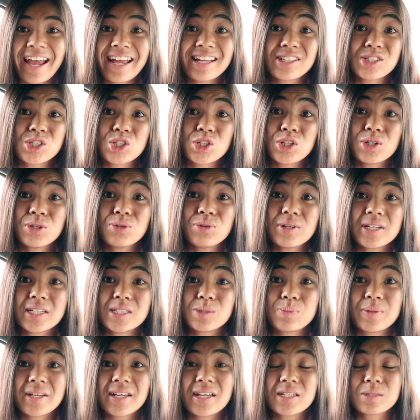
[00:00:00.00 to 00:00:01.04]
And two
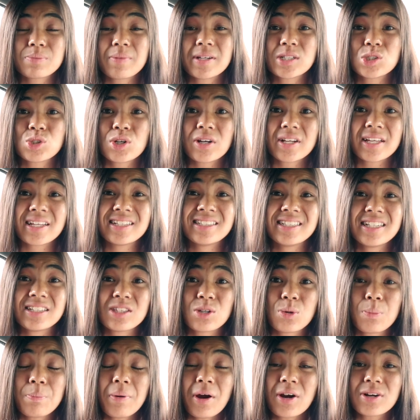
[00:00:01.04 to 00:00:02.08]
is because my truck is
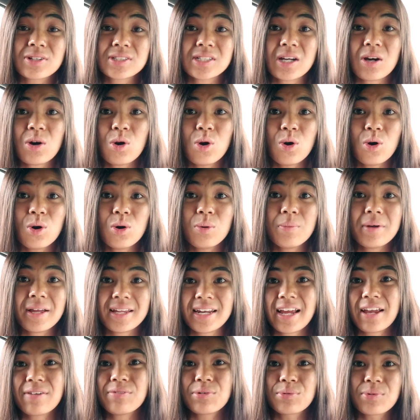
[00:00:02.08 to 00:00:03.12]
either parked at home
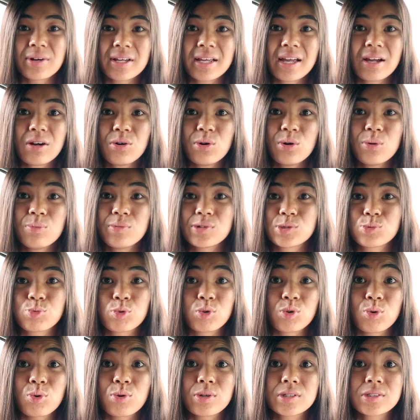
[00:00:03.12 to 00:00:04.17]
and I have a Ring at home which
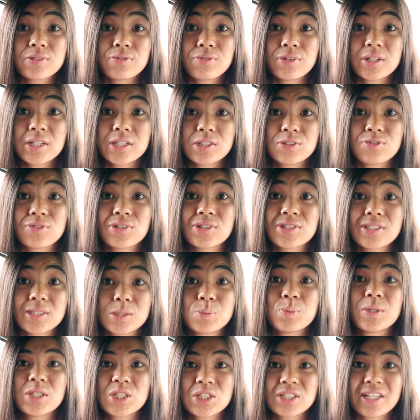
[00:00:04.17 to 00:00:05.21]
records footage for
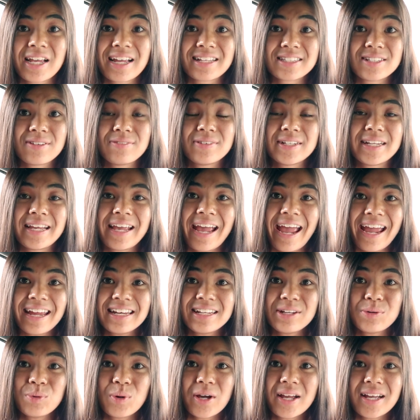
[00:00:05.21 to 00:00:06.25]
suspicious activity
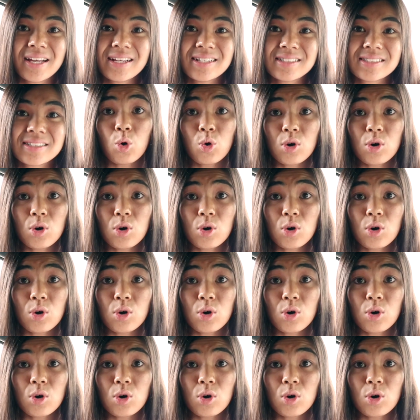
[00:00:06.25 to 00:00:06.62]
anyways,